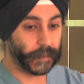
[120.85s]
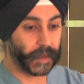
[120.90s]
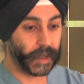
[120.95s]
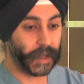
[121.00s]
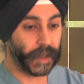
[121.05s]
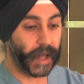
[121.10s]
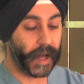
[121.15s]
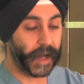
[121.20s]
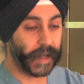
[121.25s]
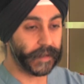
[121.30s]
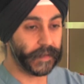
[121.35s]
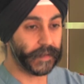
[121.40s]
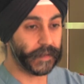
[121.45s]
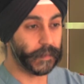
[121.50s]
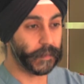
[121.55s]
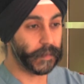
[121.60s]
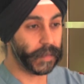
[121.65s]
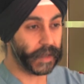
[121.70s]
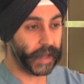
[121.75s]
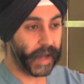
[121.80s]
clots
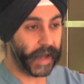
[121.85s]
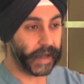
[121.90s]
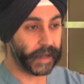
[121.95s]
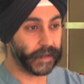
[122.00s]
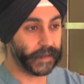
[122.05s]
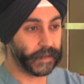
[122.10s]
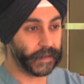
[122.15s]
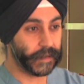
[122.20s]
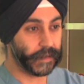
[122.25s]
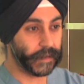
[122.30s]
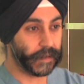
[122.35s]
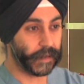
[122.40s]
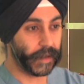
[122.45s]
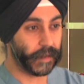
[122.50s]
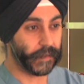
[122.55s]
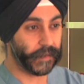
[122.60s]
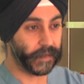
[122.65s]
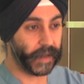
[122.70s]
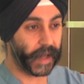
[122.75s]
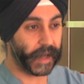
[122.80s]
and plaque
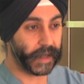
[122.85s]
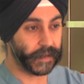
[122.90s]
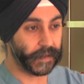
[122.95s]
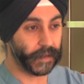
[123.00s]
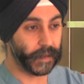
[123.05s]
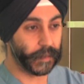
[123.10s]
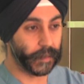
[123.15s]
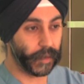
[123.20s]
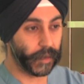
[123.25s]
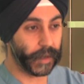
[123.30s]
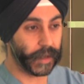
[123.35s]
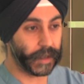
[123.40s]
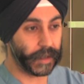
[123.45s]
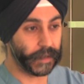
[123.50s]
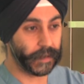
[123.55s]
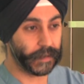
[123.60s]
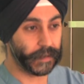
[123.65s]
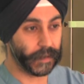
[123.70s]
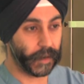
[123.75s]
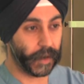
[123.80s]
that fly to the
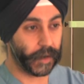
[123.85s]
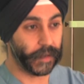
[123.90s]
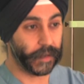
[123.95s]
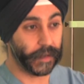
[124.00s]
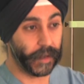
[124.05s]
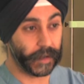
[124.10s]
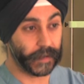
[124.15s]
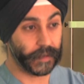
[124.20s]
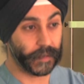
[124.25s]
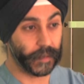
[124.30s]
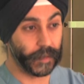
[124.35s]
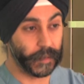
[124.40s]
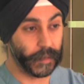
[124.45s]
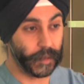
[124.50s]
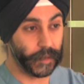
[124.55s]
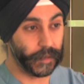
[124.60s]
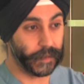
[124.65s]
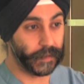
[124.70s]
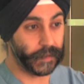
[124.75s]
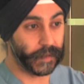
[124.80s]
brain are thus
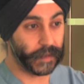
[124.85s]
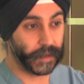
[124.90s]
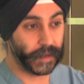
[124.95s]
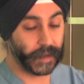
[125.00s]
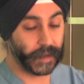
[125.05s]
removed,